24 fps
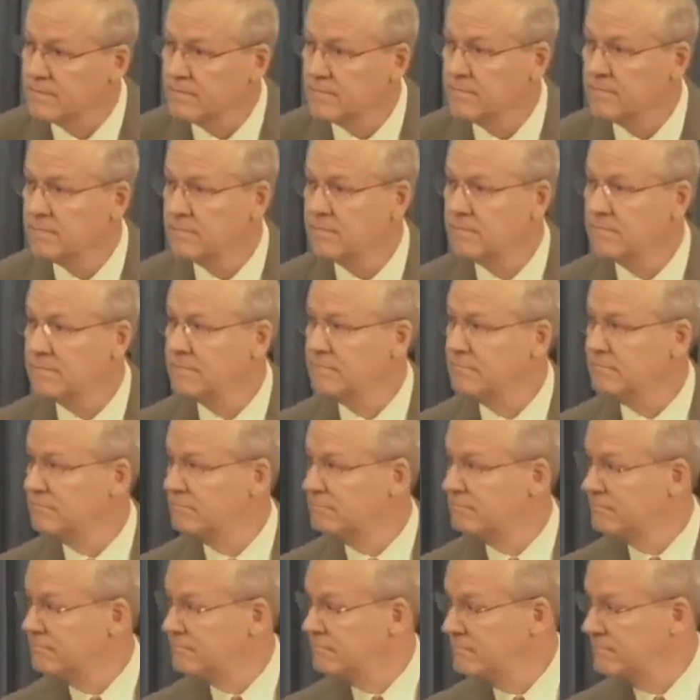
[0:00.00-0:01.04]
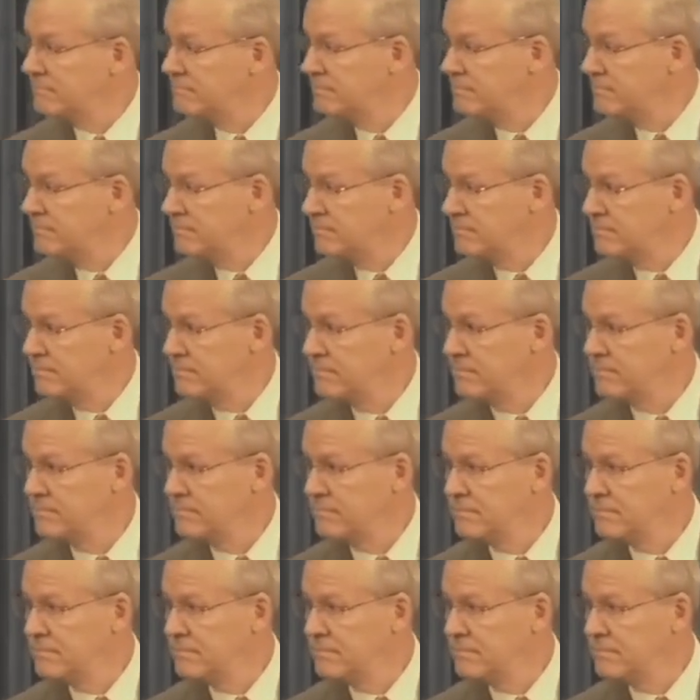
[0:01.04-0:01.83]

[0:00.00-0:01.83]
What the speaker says: Nobody speaks.